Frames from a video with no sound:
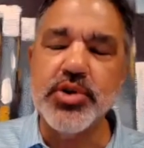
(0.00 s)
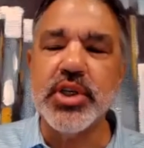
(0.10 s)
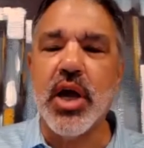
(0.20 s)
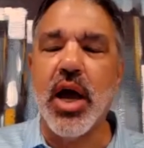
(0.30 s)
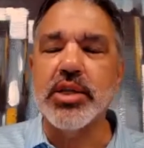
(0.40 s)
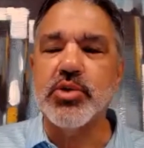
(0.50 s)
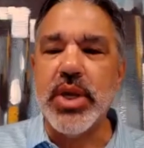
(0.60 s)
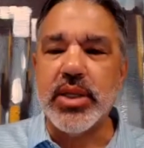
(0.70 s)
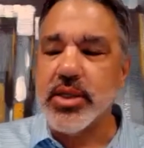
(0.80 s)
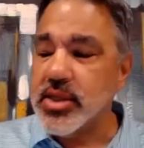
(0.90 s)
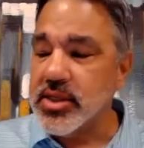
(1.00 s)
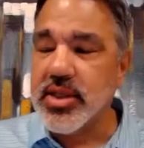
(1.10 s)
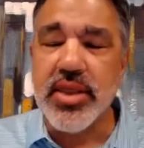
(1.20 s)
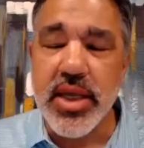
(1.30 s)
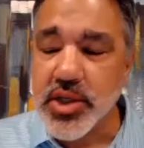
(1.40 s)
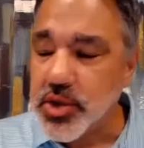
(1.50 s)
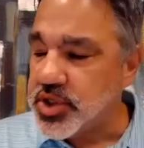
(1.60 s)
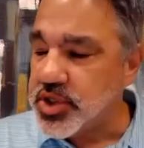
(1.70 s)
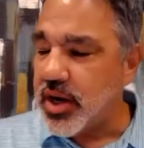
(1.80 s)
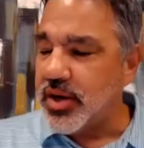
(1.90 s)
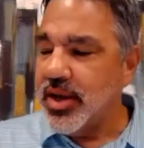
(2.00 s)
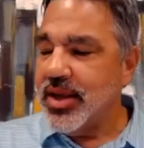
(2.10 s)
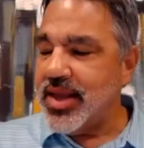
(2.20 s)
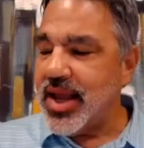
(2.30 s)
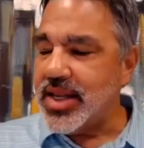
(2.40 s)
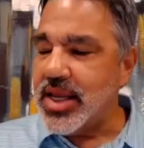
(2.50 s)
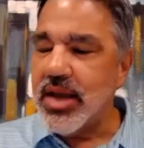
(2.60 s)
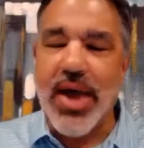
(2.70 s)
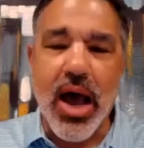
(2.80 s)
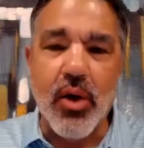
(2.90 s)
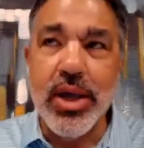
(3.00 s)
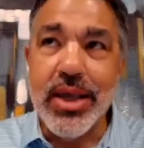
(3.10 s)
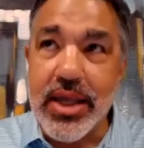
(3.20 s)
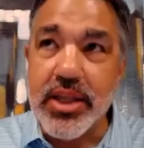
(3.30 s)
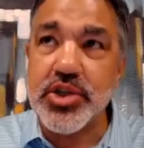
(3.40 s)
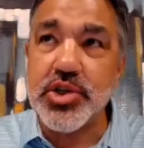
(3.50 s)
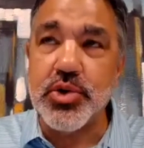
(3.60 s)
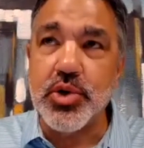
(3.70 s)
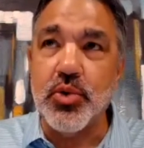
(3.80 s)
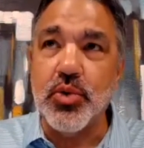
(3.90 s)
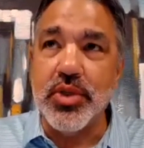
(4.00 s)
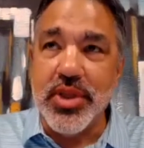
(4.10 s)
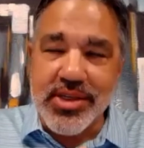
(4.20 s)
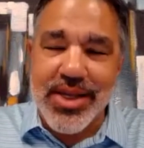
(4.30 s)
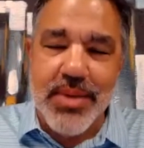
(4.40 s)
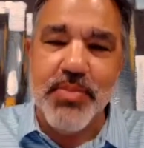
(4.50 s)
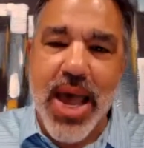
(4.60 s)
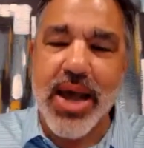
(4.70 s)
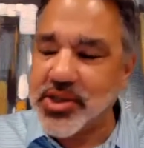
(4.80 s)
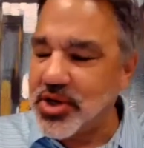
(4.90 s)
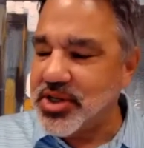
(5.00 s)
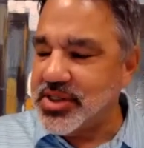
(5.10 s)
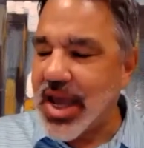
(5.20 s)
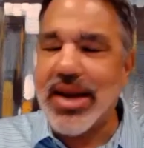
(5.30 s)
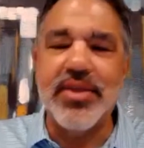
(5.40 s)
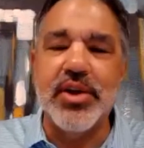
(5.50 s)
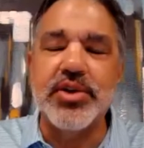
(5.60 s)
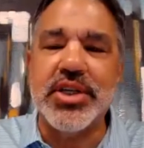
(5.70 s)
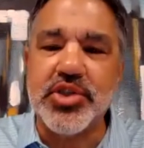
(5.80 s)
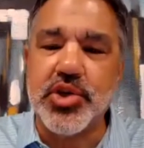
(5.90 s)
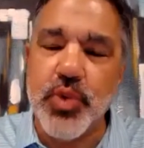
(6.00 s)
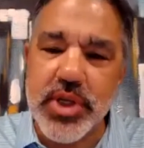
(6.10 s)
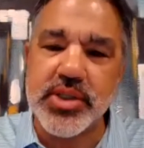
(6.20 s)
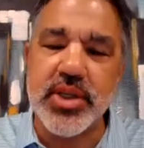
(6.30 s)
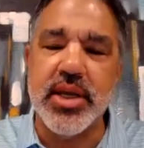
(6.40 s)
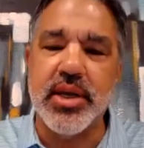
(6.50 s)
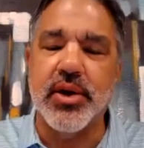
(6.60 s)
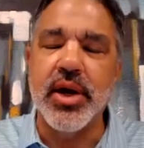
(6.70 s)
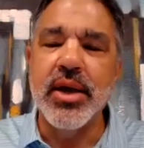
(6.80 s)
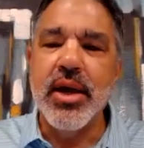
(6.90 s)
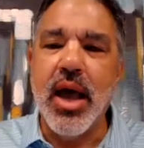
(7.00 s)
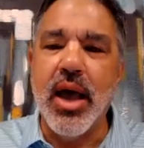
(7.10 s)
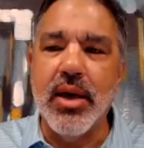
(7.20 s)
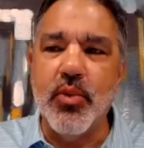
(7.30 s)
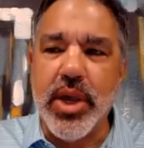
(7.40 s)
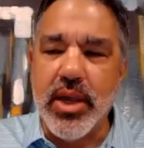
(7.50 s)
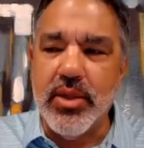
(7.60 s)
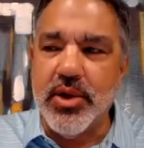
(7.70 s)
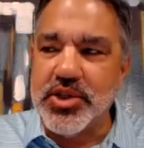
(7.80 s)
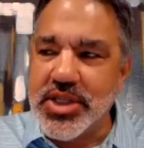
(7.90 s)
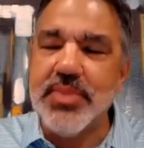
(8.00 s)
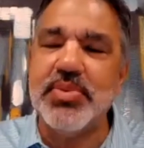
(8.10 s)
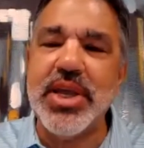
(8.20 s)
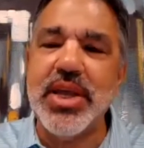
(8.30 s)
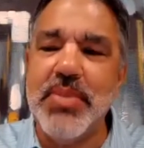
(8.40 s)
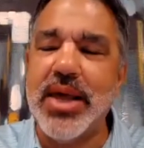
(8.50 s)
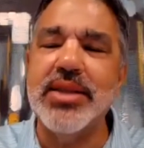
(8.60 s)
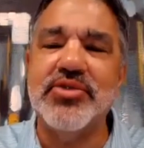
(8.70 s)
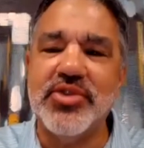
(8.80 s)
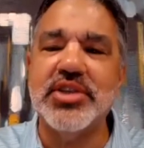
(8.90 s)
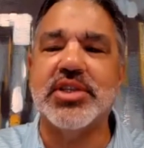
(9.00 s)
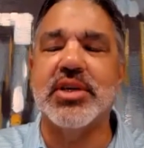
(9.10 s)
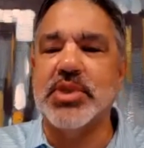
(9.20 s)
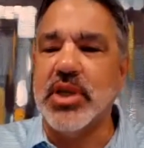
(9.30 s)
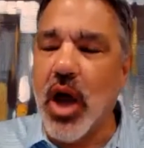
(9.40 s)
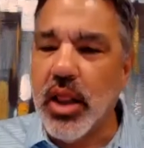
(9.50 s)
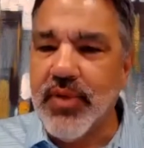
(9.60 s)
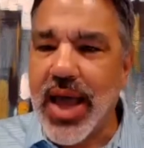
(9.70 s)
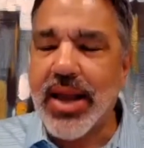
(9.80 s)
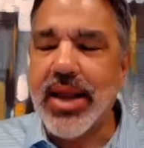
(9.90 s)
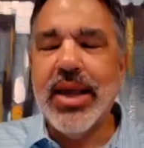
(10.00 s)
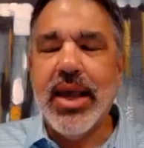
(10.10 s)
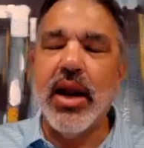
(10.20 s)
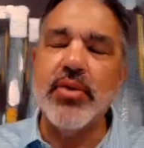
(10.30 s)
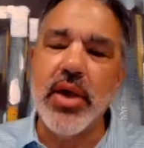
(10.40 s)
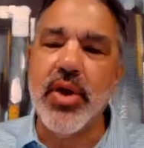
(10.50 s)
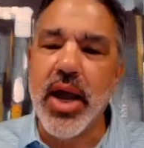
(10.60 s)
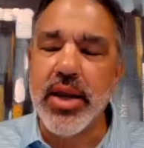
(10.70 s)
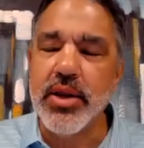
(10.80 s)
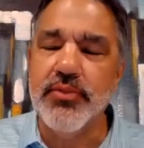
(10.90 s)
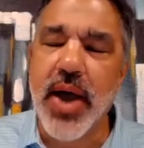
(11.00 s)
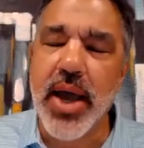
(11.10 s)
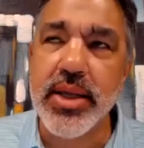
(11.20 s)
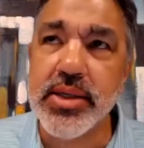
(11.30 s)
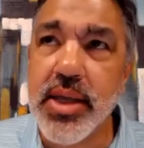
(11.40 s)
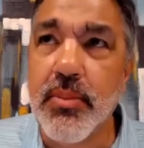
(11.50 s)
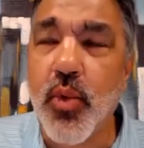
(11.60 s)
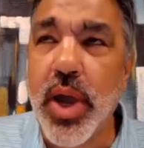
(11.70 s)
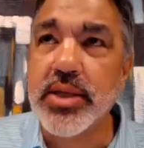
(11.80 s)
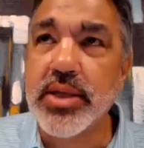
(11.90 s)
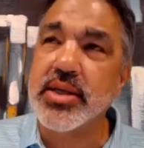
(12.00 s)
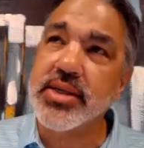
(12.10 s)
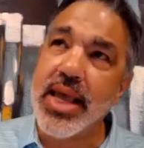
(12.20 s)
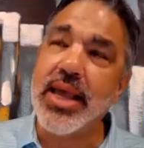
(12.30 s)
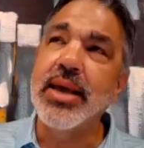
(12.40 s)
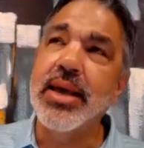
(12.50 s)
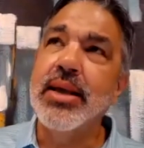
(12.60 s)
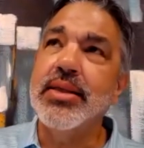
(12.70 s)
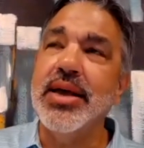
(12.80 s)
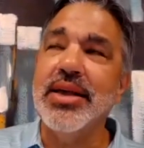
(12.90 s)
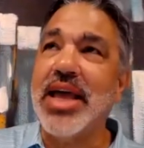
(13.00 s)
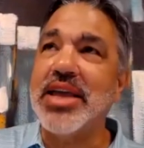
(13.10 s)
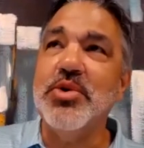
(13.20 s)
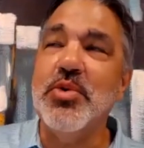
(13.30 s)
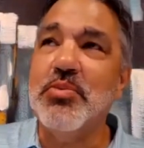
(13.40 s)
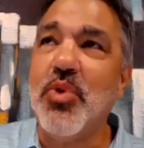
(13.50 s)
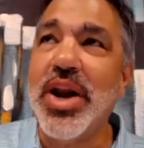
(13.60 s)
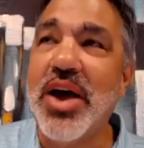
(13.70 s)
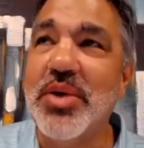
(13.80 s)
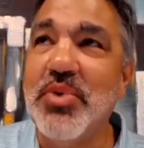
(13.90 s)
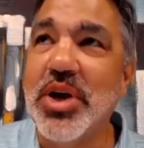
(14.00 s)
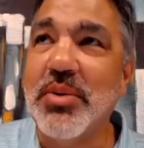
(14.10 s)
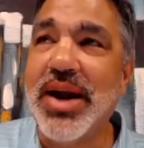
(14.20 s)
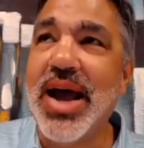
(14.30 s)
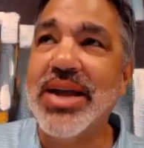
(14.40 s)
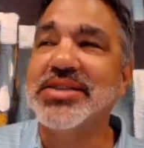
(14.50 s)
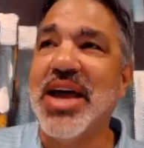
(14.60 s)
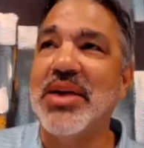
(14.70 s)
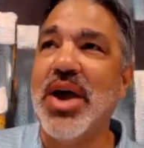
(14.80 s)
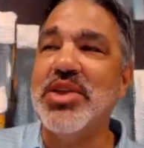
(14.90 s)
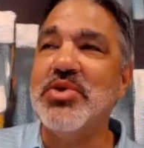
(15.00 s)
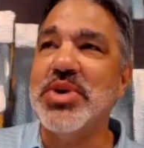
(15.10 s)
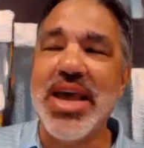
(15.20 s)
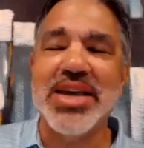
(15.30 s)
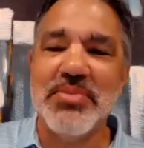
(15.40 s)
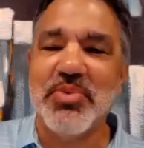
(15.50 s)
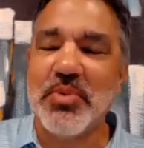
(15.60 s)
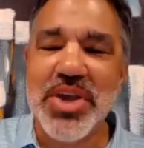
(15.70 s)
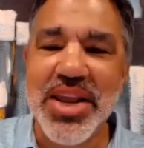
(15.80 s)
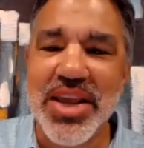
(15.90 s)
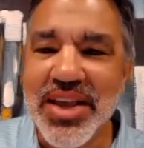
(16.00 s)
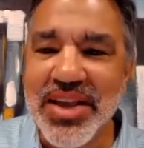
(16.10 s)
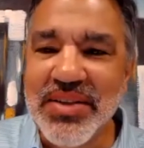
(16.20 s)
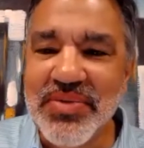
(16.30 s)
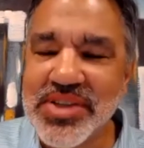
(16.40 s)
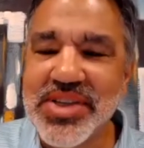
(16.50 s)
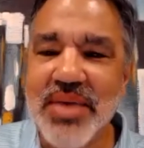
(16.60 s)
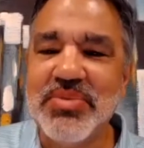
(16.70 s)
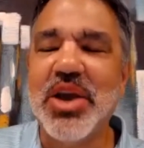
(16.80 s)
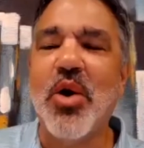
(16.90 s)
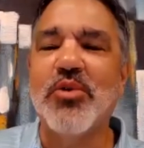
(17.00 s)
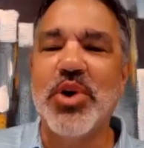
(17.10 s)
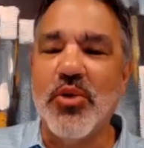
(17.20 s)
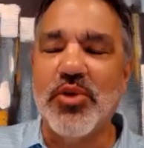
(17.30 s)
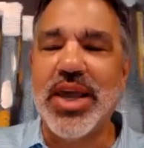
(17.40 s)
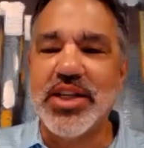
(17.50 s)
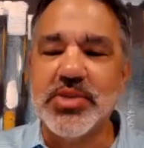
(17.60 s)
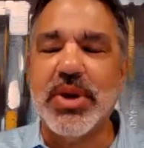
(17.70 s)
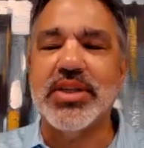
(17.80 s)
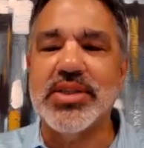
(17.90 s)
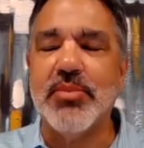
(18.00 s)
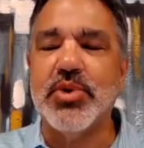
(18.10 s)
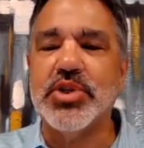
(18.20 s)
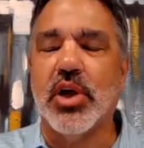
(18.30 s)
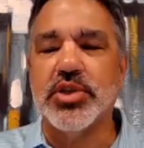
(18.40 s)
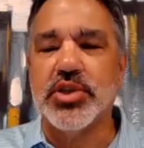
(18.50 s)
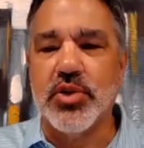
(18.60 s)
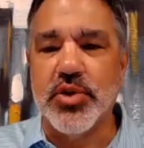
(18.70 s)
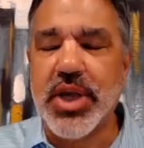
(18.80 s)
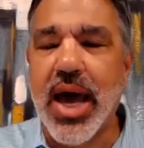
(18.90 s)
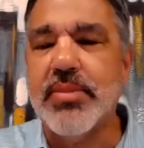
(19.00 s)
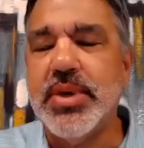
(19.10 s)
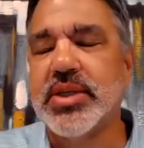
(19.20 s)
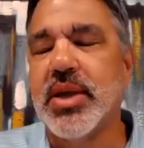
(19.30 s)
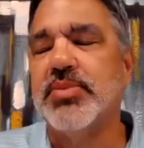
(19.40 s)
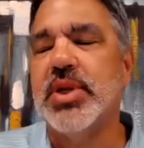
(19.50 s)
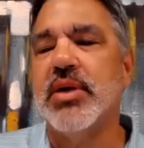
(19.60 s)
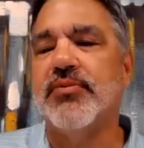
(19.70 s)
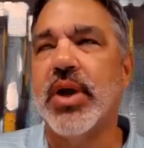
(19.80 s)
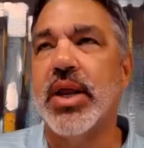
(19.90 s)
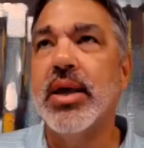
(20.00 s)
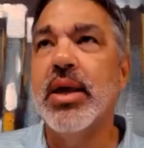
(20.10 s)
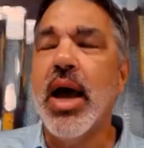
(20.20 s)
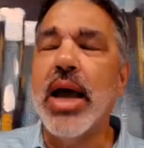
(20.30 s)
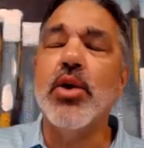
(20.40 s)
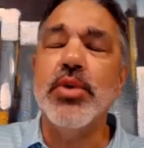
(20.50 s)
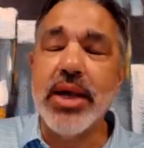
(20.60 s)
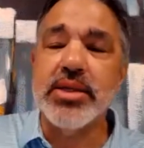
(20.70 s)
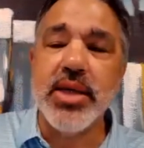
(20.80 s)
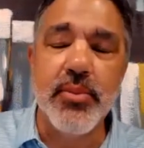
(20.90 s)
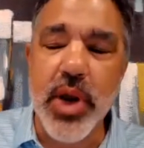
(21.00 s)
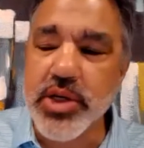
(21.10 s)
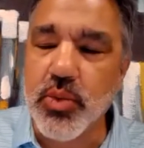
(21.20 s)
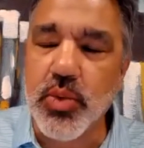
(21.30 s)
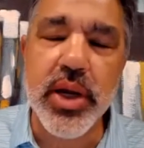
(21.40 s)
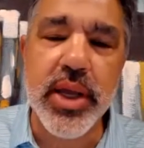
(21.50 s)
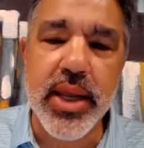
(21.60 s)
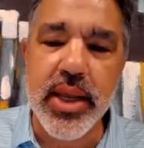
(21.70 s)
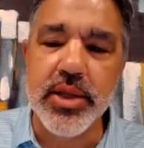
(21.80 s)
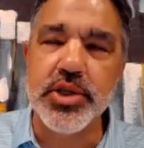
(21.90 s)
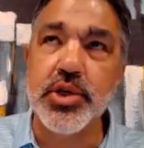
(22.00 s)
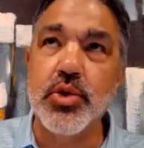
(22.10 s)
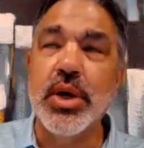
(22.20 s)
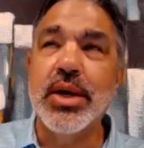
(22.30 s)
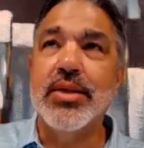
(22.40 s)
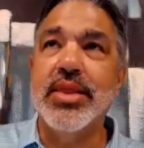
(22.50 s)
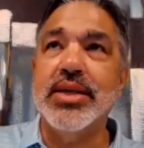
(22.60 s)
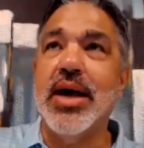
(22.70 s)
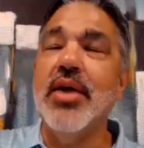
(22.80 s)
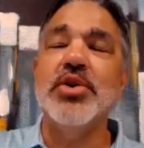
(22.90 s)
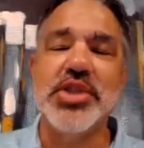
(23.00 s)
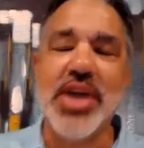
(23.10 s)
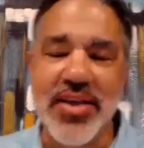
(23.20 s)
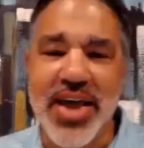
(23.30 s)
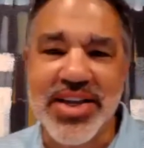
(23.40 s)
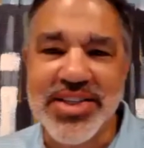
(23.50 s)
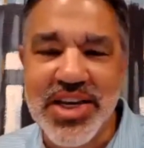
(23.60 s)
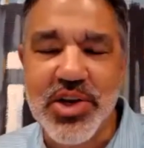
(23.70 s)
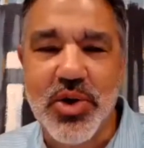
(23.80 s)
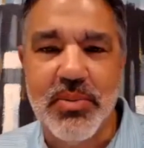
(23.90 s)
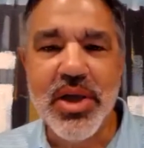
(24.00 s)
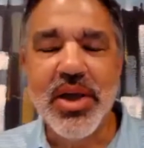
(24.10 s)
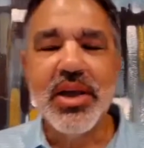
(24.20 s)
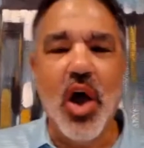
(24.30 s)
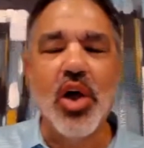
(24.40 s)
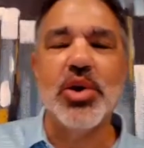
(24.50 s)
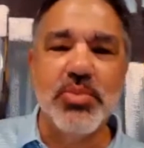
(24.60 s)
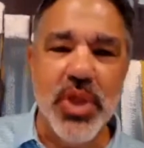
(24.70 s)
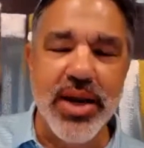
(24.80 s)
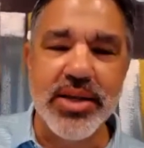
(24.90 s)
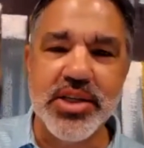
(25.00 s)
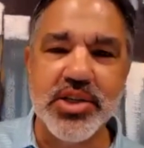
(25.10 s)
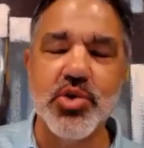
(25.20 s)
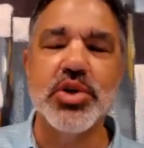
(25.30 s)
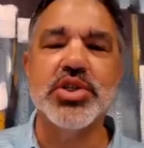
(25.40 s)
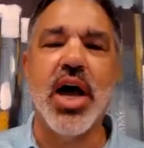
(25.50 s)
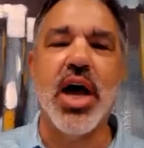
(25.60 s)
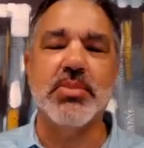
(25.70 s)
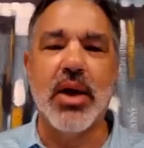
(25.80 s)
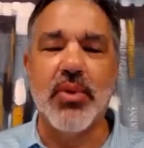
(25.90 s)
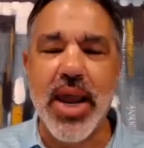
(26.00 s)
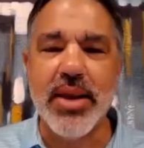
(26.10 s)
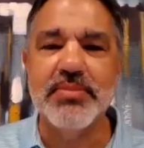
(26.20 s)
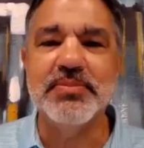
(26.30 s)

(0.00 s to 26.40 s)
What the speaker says: and cons, weaknesses, the things you shared, the idea of how it's true. This impacts our society. There's historicity here. There's deeply embedded systems and all of that. And on the other hand, finding some ways to say that, like you point out in the book about Einstein, right? You can't keep repeating the same thing over and over again, expect the same results. So there's got to be something different. I know next time, Rachel, we're going to get into the other side of that continuum, color blindness, as George talks about, right?